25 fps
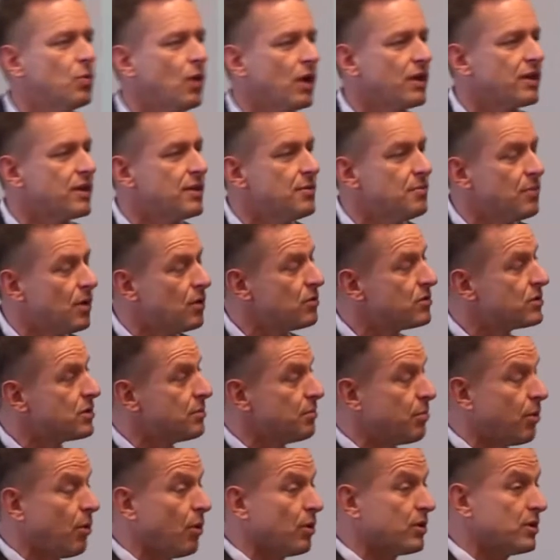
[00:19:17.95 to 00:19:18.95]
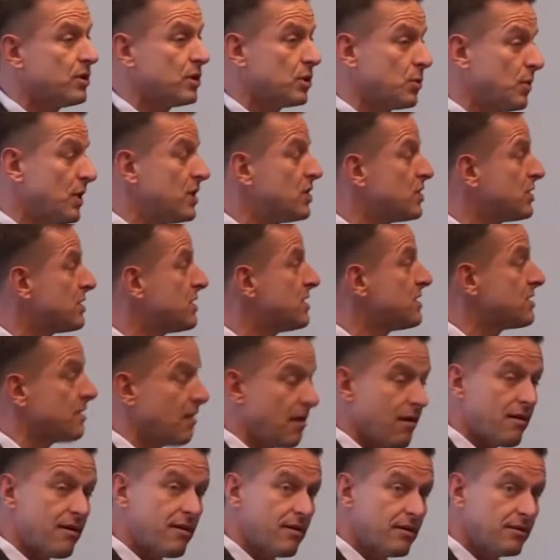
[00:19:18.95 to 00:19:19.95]
what the most important questions
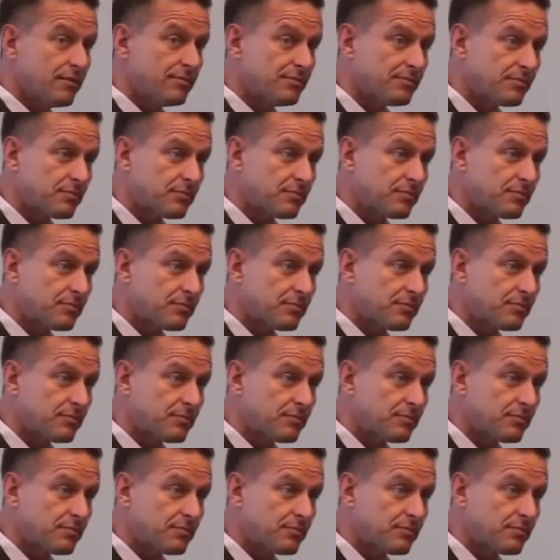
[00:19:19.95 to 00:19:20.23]
are.